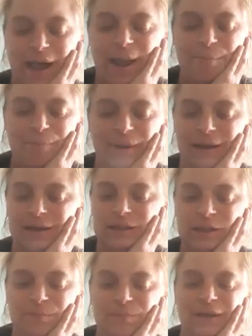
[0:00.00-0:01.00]
I picked
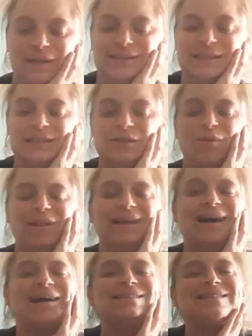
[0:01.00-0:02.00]
him because he's only
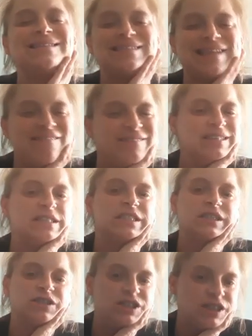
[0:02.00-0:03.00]
got 7
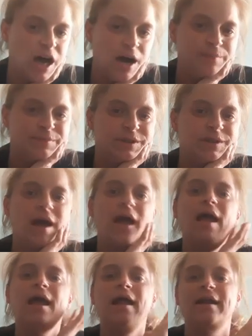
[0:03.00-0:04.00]
subs.
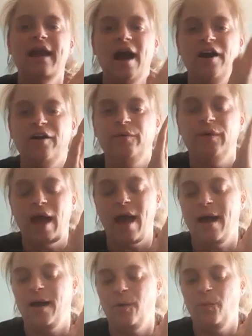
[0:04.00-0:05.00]
Now,
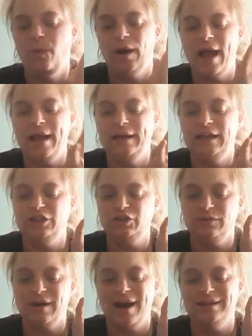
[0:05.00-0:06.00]
what I need
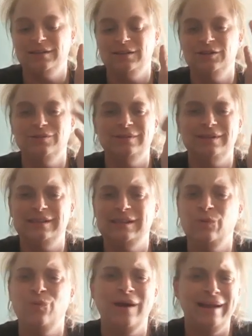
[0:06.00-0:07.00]
you guys to do is
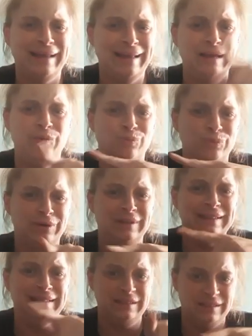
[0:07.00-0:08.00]
see what he
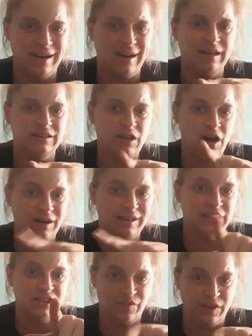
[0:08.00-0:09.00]
really does on
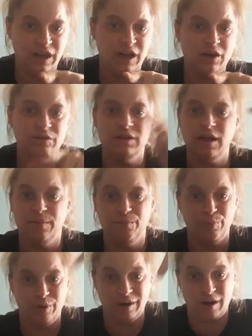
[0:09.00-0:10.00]
his videos
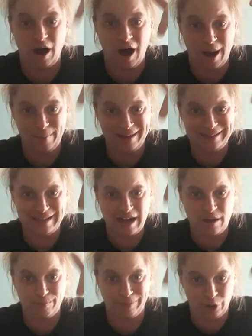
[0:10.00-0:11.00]
and put a comment
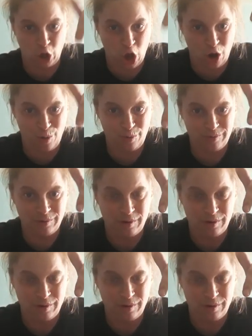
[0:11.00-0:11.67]
down below.